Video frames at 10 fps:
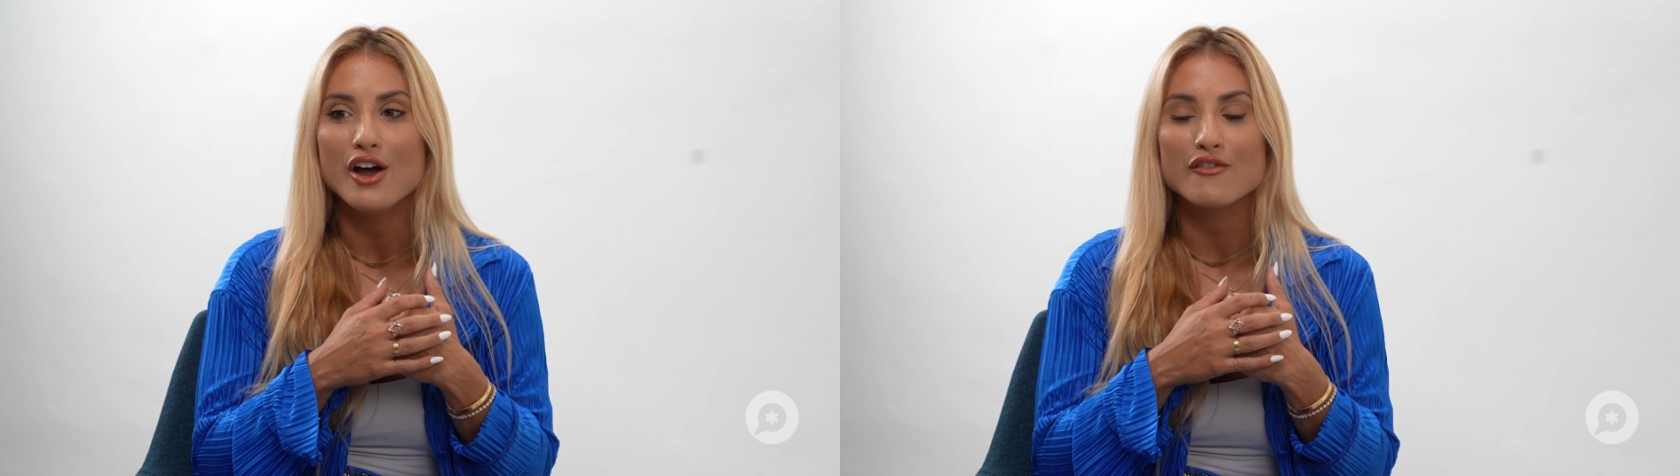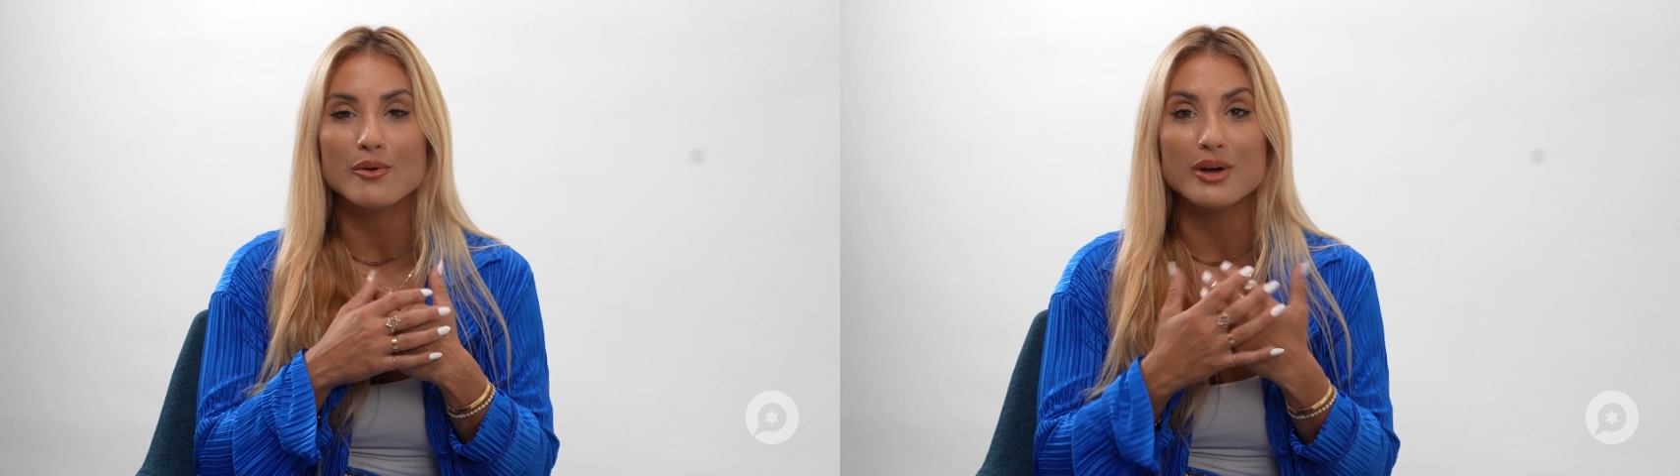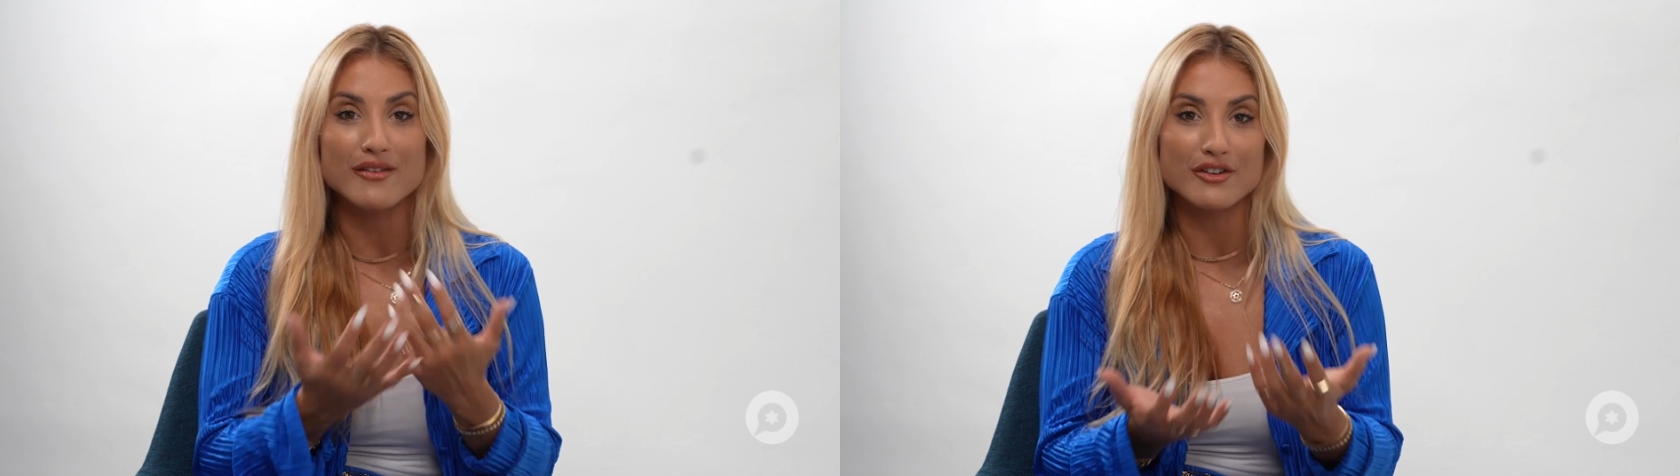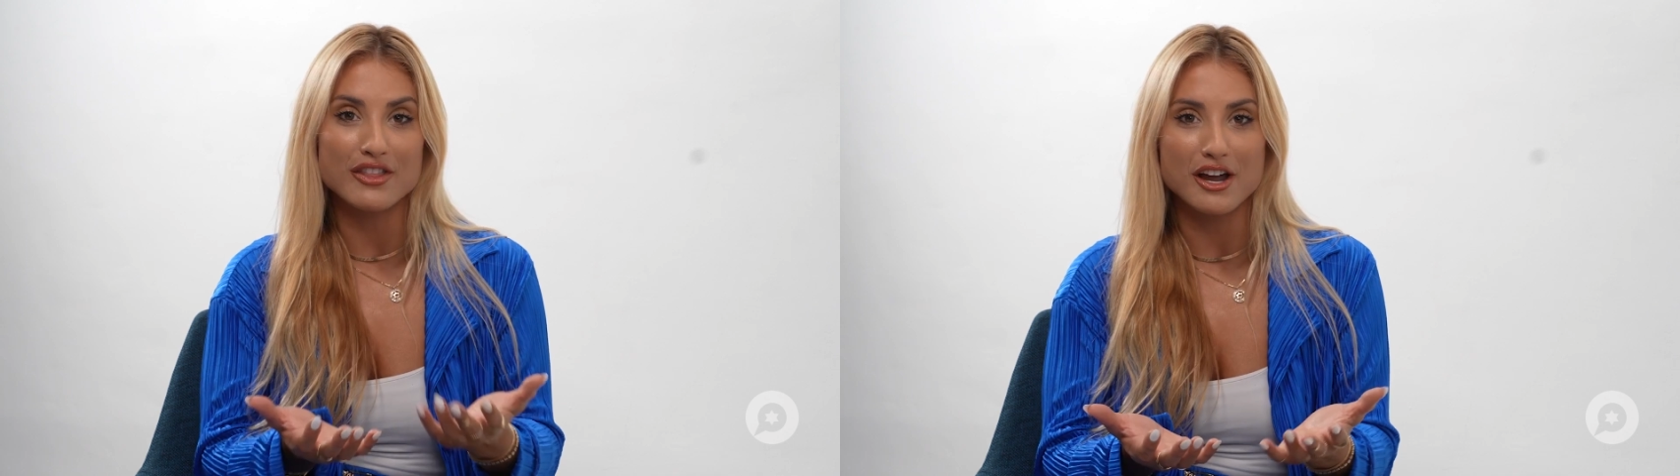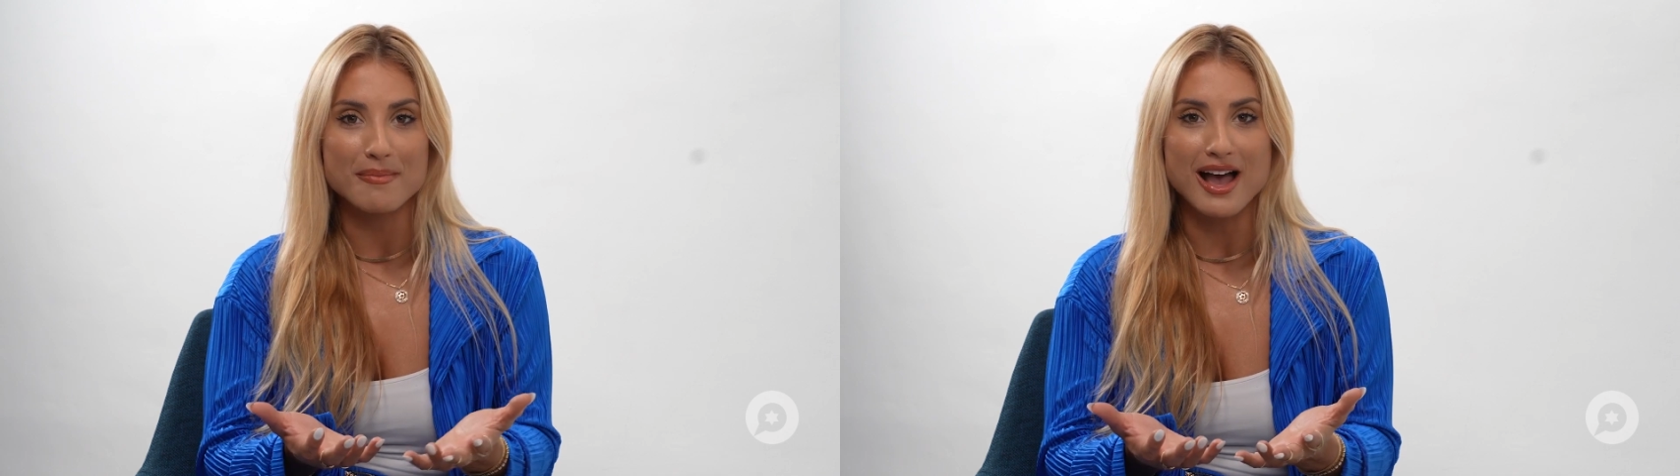for whatever
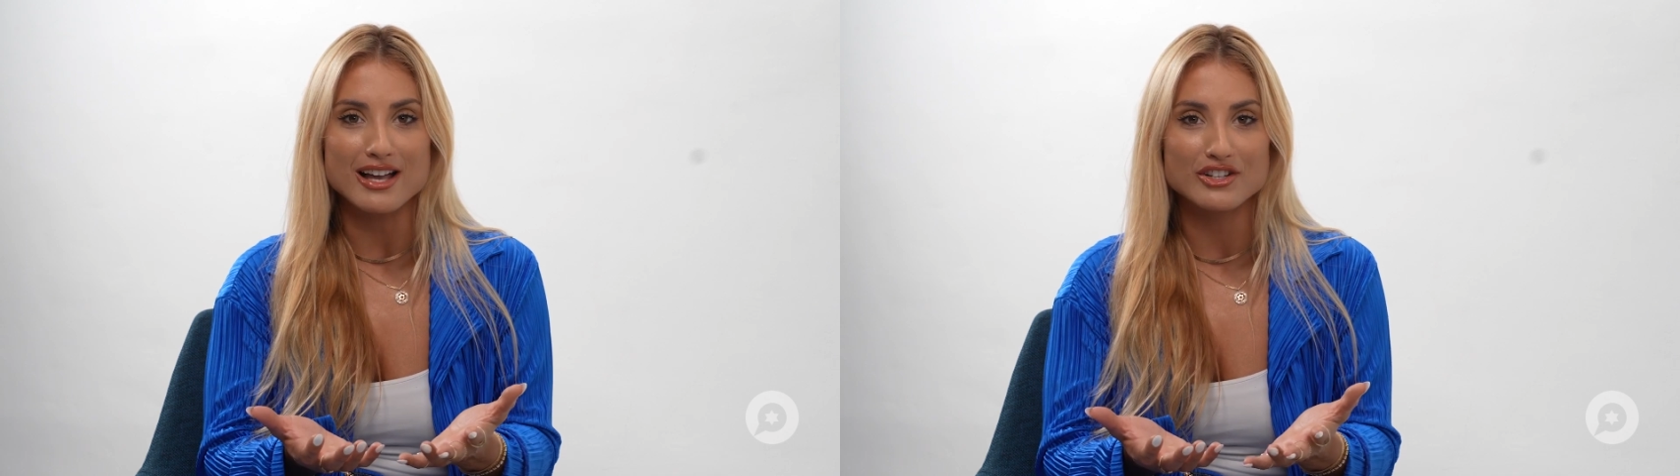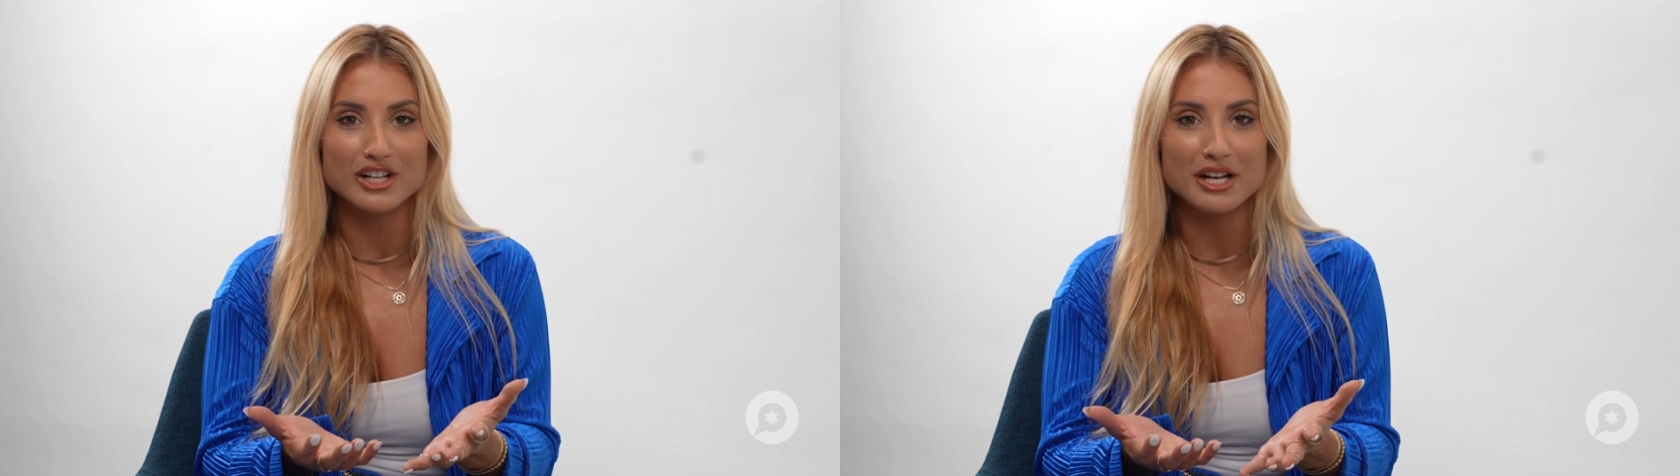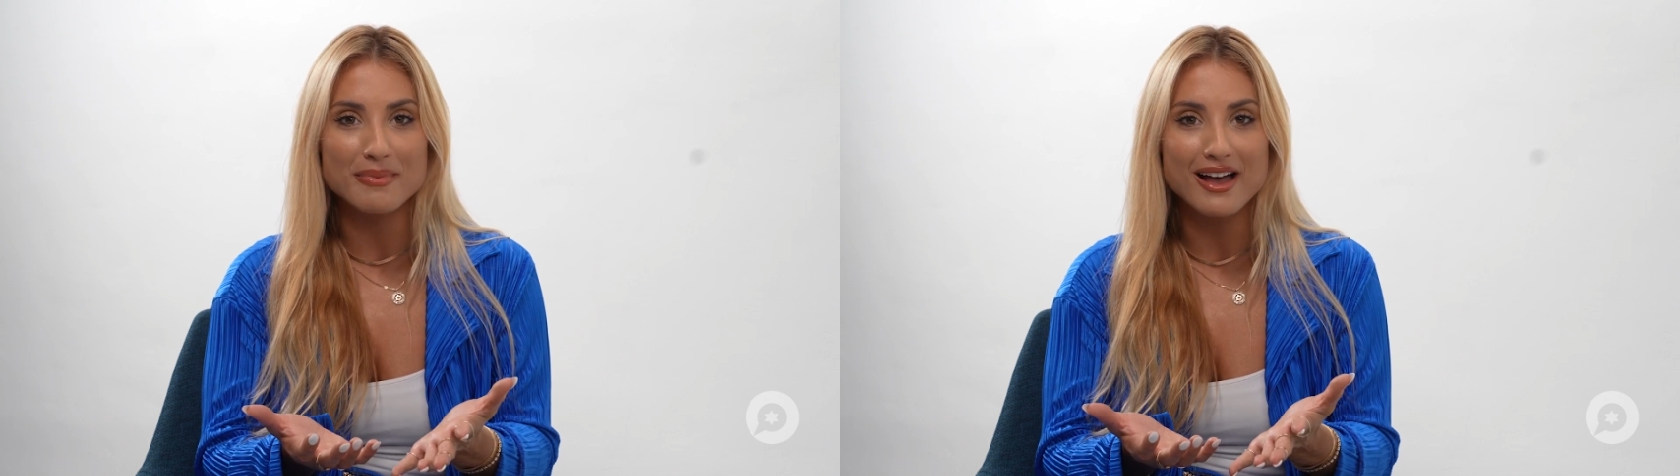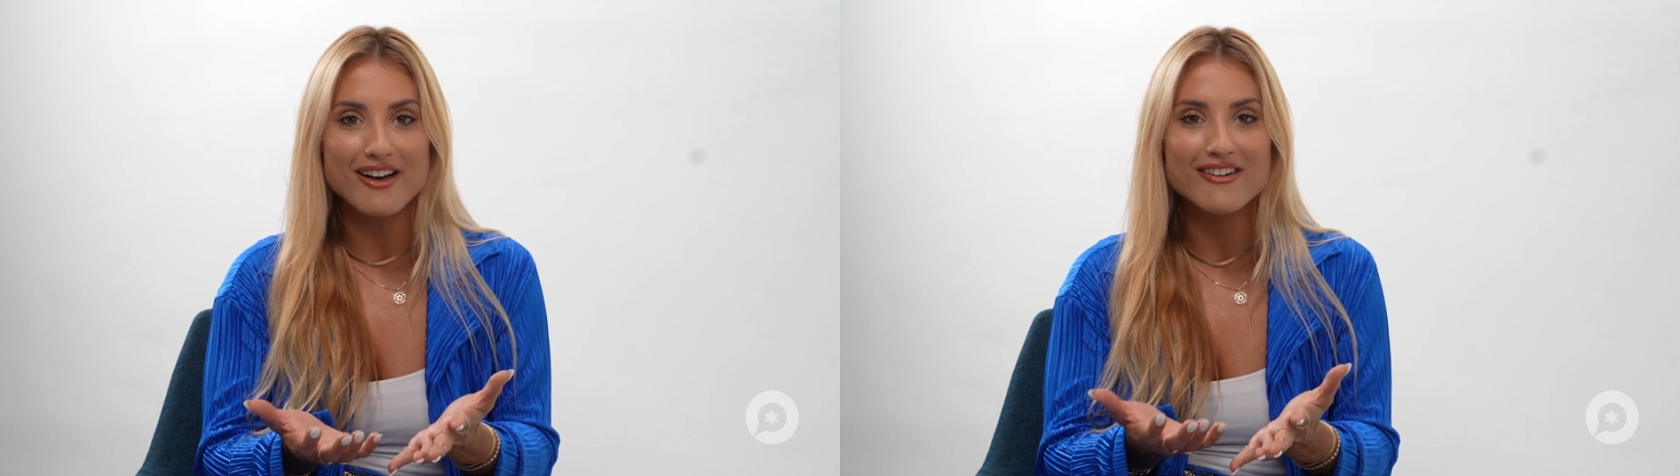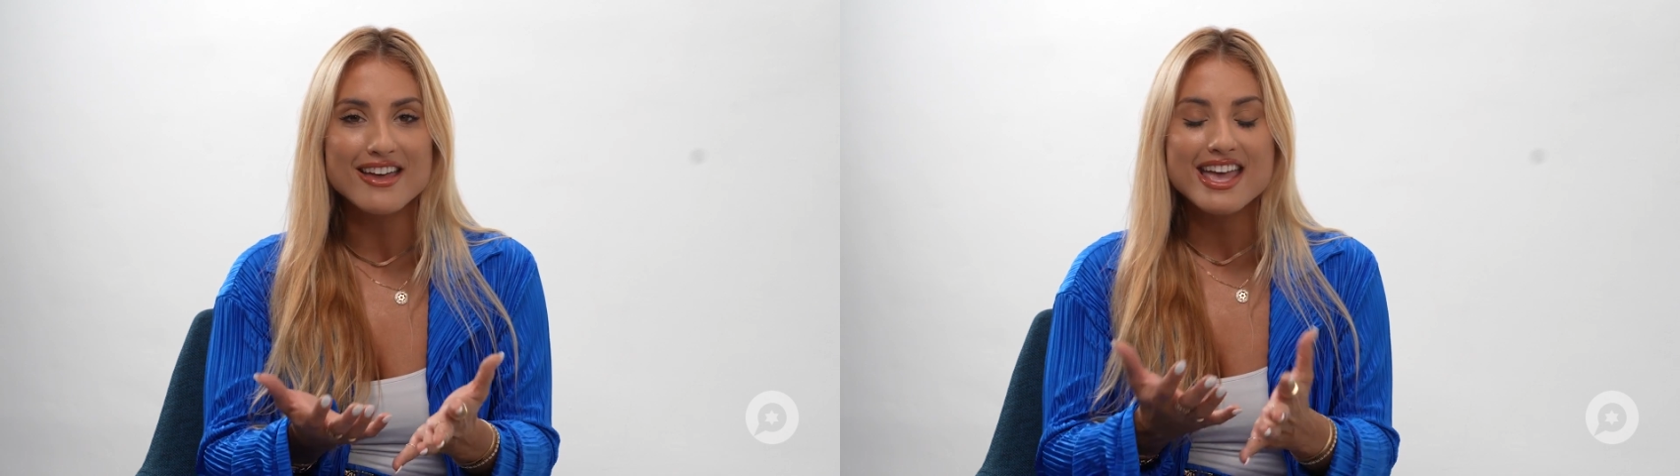they are passionate
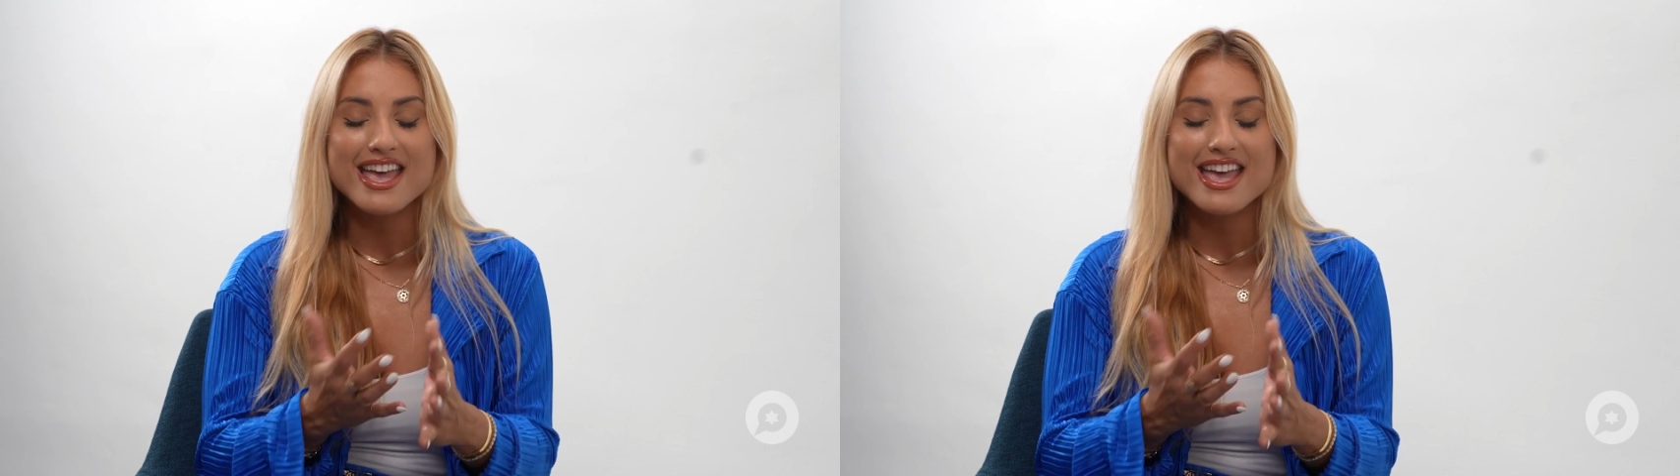about.